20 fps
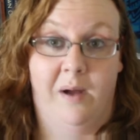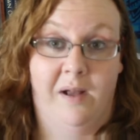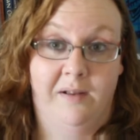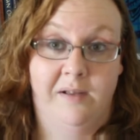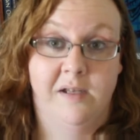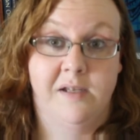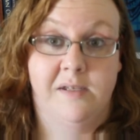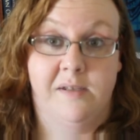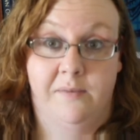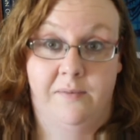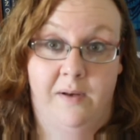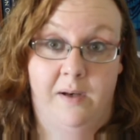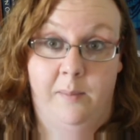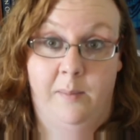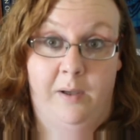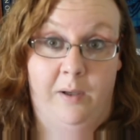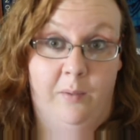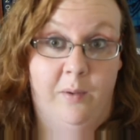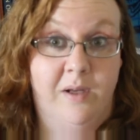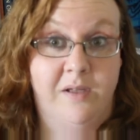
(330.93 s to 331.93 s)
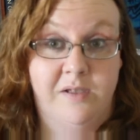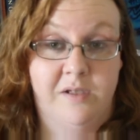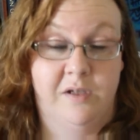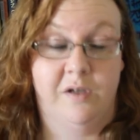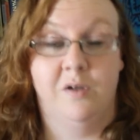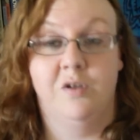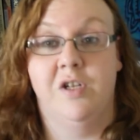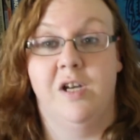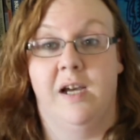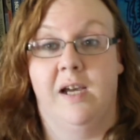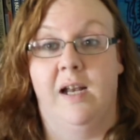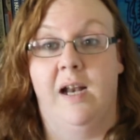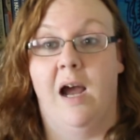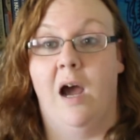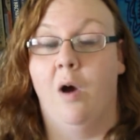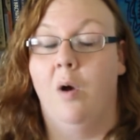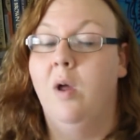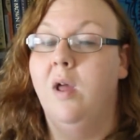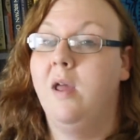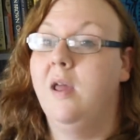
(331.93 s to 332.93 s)
on this if anybody wants to go check it
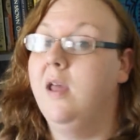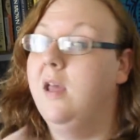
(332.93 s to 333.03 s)
out.